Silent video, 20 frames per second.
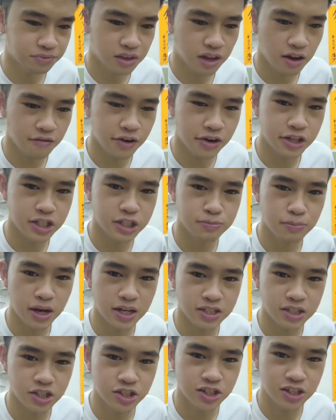a very
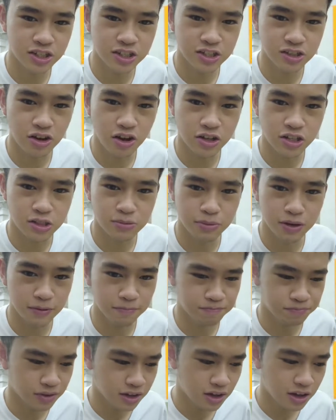spicy chili sauce, but
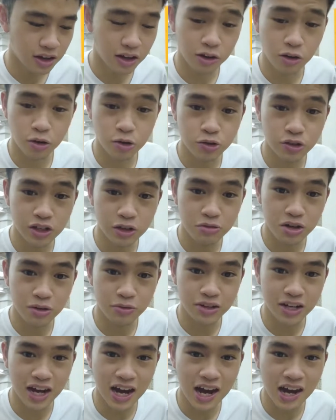it goes really well
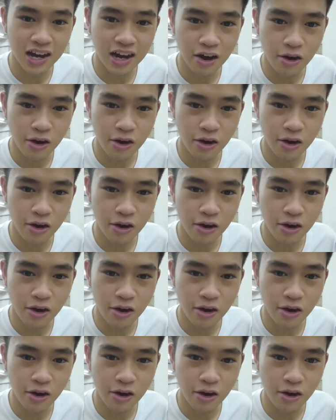with the hakao.